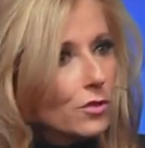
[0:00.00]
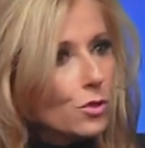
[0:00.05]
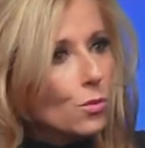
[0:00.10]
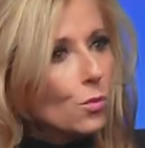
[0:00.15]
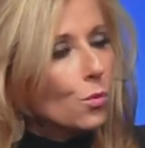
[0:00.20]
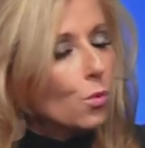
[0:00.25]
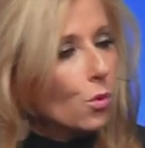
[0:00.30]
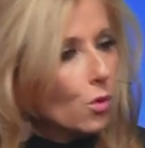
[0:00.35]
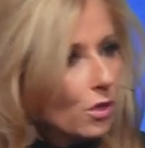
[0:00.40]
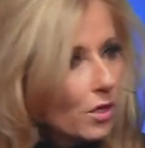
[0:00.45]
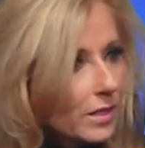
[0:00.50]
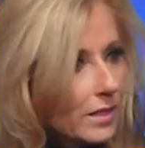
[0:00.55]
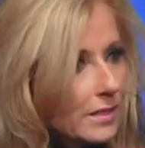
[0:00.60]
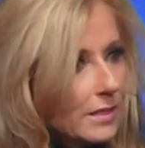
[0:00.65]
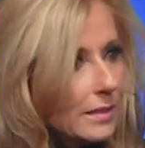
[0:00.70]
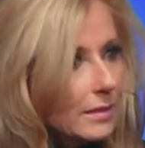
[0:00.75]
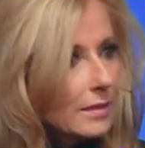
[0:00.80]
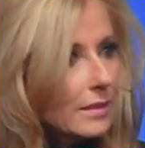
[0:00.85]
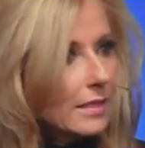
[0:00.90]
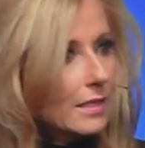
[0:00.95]
you would,
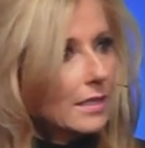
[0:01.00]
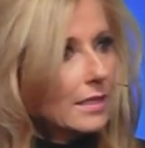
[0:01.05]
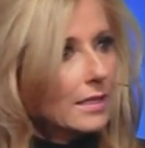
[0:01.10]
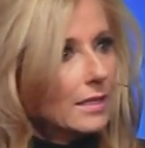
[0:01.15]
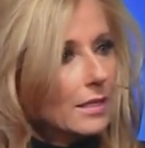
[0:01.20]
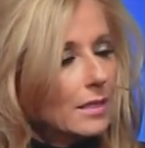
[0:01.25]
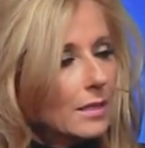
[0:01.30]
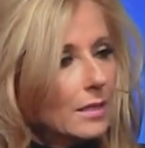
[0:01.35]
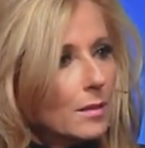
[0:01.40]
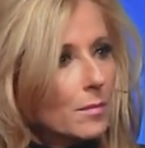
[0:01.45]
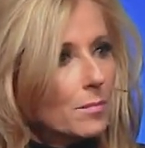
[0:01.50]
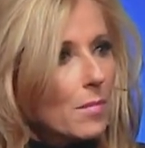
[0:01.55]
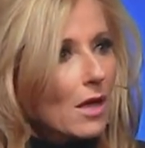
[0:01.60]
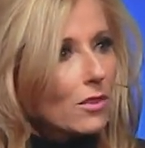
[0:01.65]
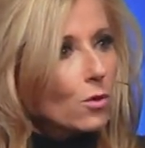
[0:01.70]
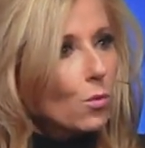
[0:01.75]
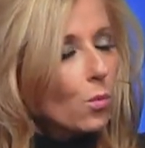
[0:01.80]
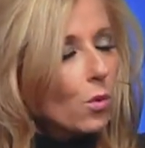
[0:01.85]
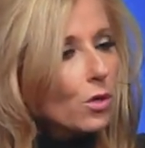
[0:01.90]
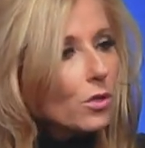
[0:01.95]
by
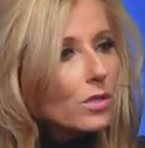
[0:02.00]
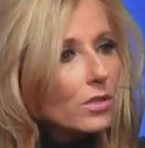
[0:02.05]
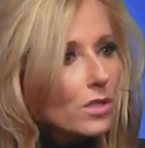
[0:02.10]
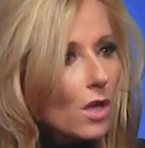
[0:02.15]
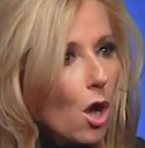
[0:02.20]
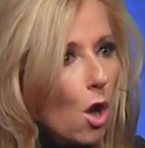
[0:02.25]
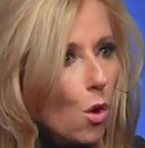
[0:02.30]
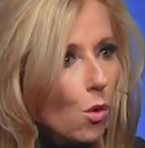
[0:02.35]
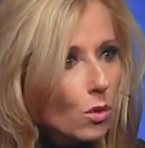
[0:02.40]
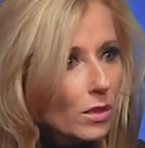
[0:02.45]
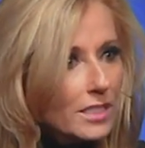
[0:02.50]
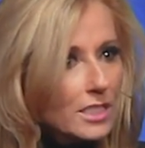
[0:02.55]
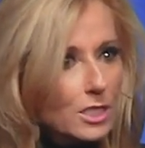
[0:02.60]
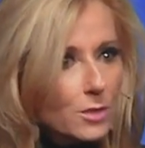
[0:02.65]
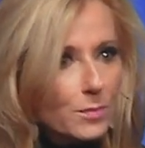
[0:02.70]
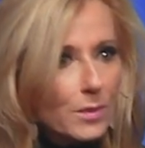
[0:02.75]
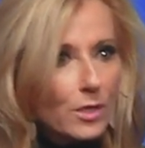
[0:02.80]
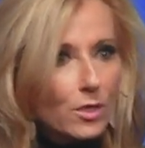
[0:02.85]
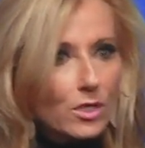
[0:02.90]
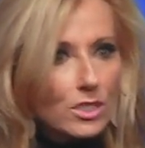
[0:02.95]
the work of the Holy
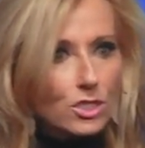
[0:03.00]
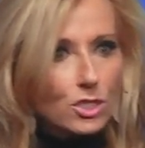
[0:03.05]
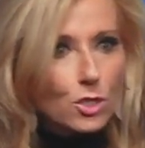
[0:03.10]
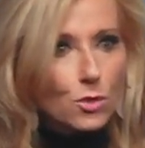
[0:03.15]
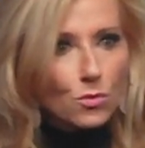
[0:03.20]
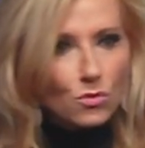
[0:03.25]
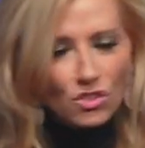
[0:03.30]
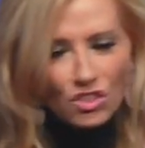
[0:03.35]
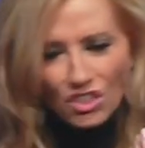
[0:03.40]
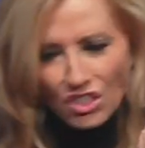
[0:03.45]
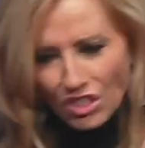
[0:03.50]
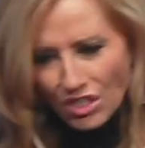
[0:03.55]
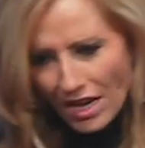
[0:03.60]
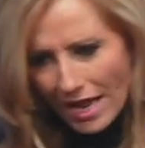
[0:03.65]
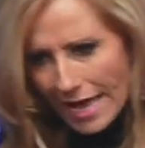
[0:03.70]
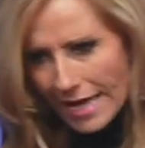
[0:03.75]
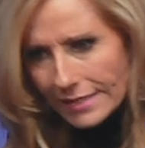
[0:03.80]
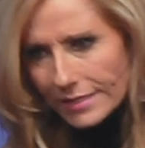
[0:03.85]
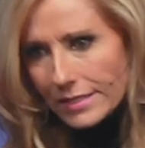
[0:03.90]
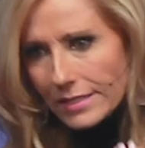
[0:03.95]
Spirit, to
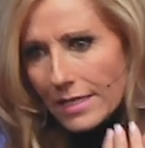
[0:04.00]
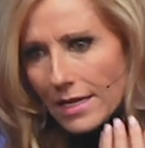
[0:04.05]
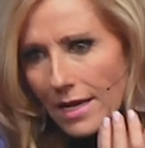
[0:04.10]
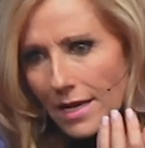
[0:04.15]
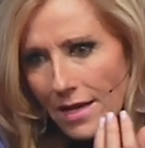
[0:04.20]
let